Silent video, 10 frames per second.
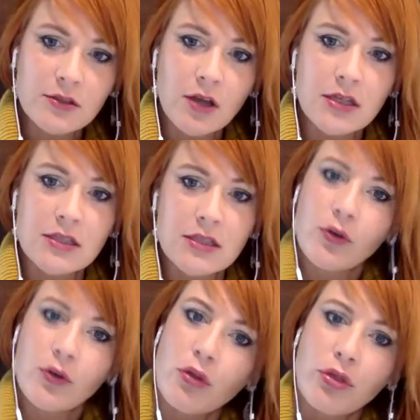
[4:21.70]
a
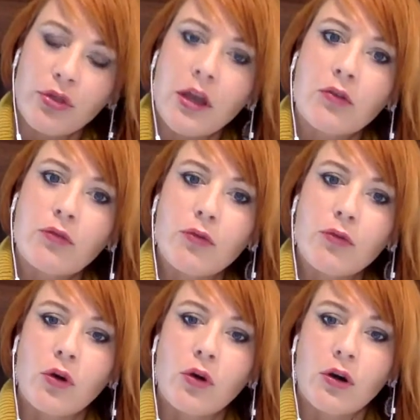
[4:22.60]
difficult thing
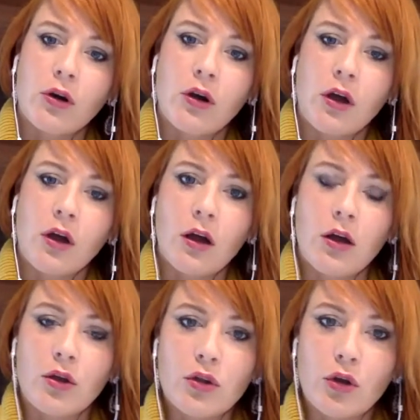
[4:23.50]
for
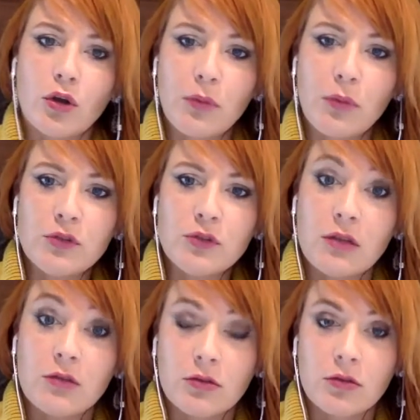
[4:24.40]
people who take
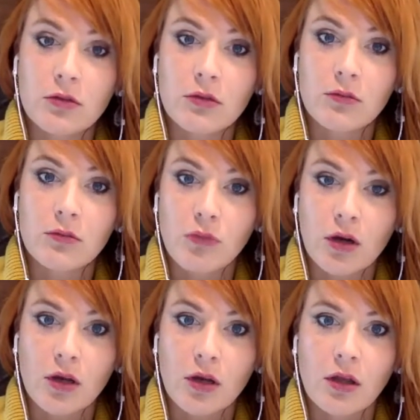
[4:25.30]

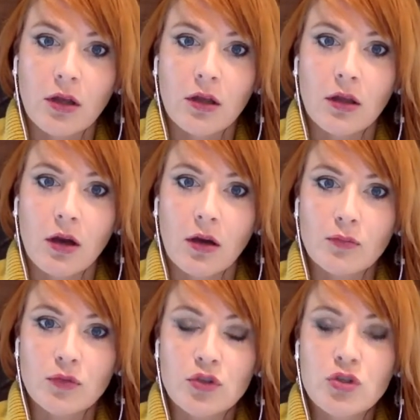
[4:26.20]
marketing
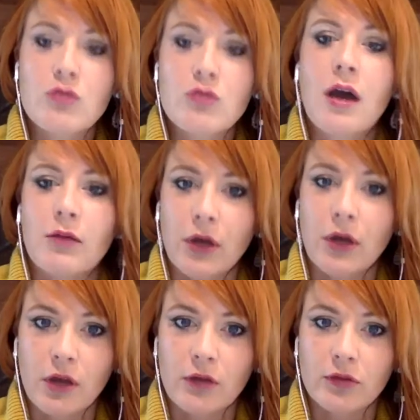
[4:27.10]
to that
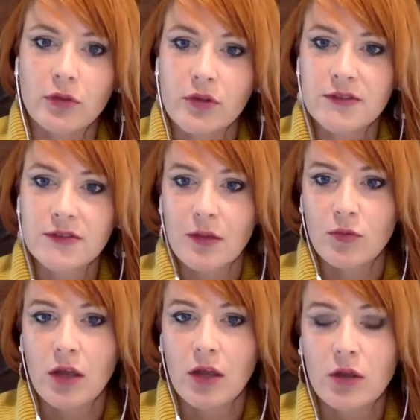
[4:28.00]
better level, the same
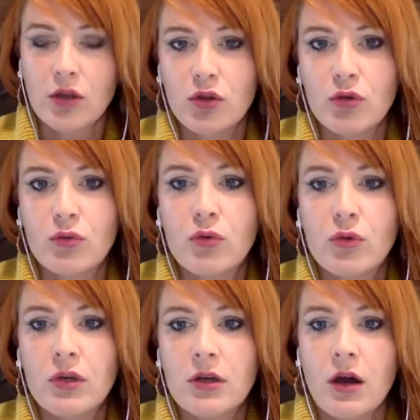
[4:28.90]
way that you
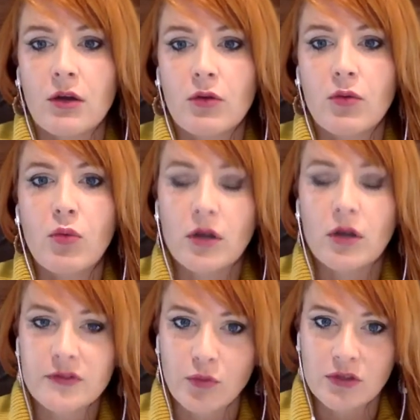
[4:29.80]
would not want
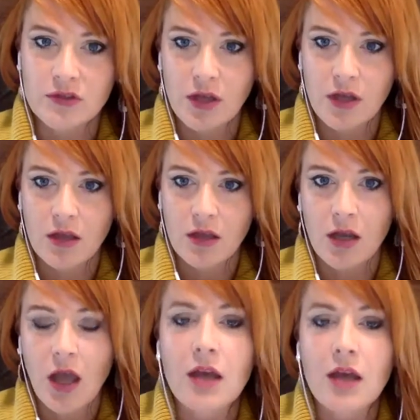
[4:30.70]
someone to say that
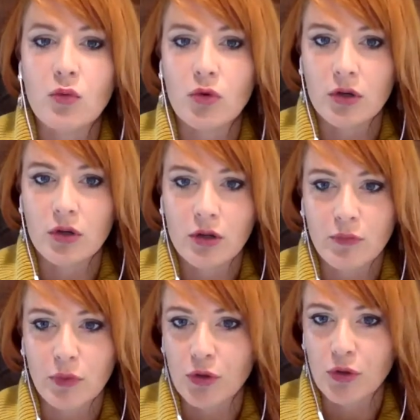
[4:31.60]
anyone could have
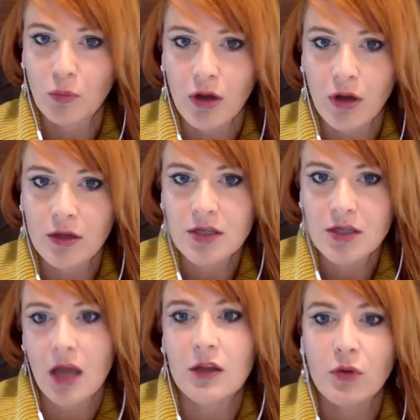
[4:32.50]
built your product,
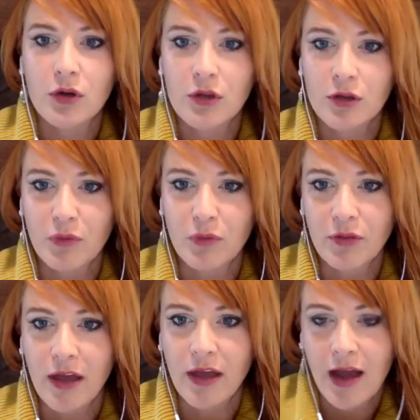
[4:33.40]
anyone could have built
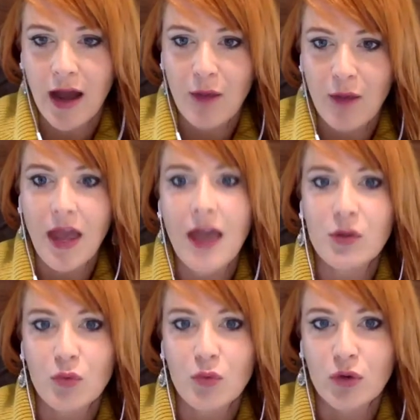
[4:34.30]
that app,
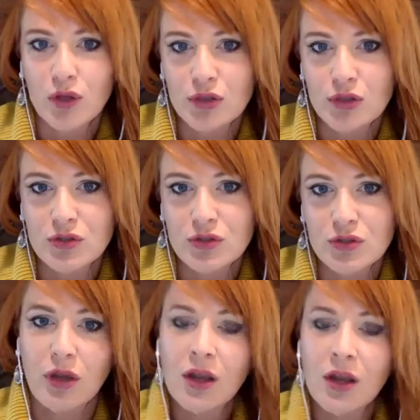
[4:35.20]
anyone could do this,
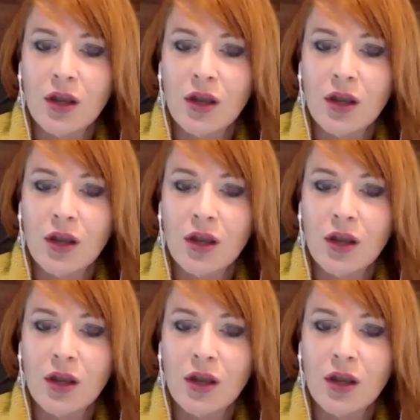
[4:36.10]
right?